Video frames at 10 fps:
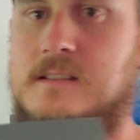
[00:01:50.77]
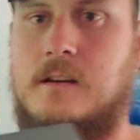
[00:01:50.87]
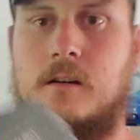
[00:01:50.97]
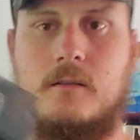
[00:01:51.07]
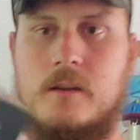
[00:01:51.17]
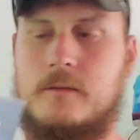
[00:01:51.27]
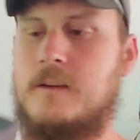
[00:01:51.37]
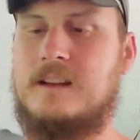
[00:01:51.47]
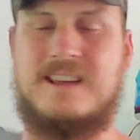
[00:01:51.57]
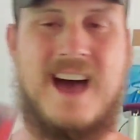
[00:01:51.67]
They're
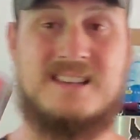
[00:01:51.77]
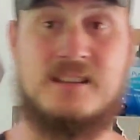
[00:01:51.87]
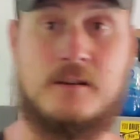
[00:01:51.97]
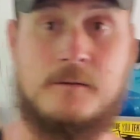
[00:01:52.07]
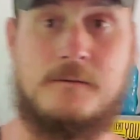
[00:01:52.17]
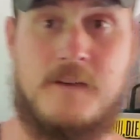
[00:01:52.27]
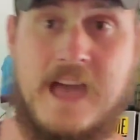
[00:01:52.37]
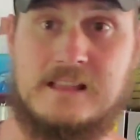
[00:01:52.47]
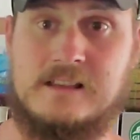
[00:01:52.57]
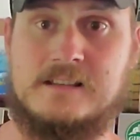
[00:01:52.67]
fantastic. They're
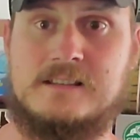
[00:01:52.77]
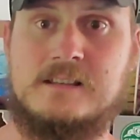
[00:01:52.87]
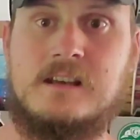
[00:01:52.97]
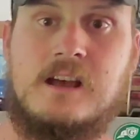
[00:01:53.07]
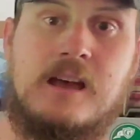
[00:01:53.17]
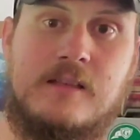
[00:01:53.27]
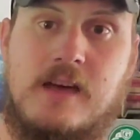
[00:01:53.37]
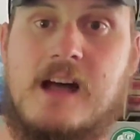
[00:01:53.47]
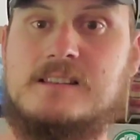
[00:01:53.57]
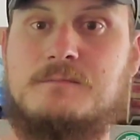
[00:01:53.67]
fanless.
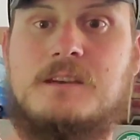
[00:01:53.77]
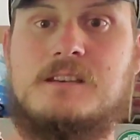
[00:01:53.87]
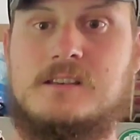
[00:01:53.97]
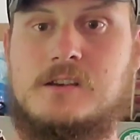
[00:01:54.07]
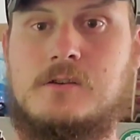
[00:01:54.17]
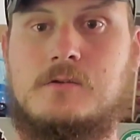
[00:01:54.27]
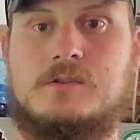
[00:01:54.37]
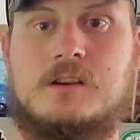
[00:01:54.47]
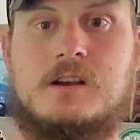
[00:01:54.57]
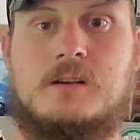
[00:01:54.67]
That to me is
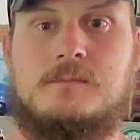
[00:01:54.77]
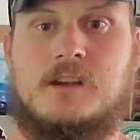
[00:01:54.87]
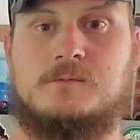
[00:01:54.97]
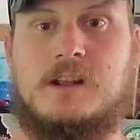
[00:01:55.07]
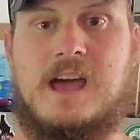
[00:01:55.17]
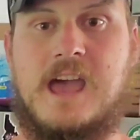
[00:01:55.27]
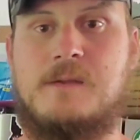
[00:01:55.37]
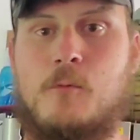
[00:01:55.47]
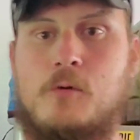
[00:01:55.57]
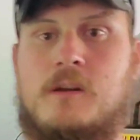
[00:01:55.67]
huge, because what I
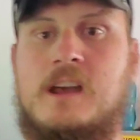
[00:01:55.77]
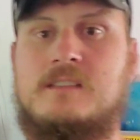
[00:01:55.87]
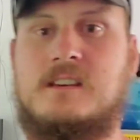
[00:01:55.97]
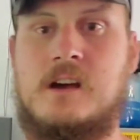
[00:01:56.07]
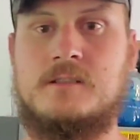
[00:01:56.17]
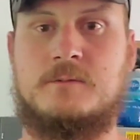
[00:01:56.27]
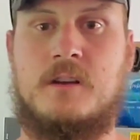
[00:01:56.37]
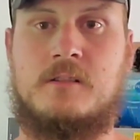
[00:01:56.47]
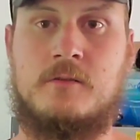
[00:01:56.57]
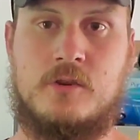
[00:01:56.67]
hate more than anything else is when
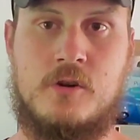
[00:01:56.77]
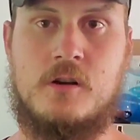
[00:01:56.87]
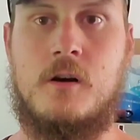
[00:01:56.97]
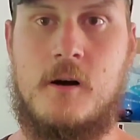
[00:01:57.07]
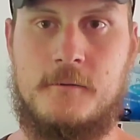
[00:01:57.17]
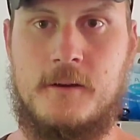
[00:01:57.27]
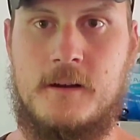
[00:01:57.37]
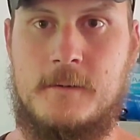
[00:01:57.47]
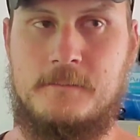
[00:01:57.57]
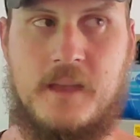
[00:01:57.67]
I turn the truck off,
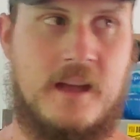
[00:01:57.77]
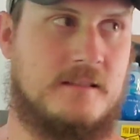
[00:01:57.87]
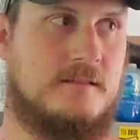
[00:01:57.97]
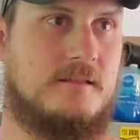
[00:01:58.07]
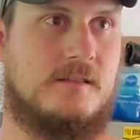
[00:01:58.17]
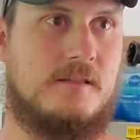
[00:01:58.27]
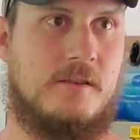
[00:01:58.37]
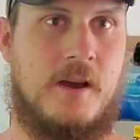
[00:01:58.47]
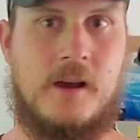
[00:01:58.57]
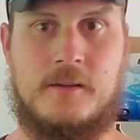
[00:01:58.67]

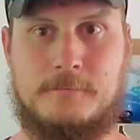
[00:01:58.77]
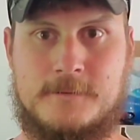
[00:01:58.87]
you hear the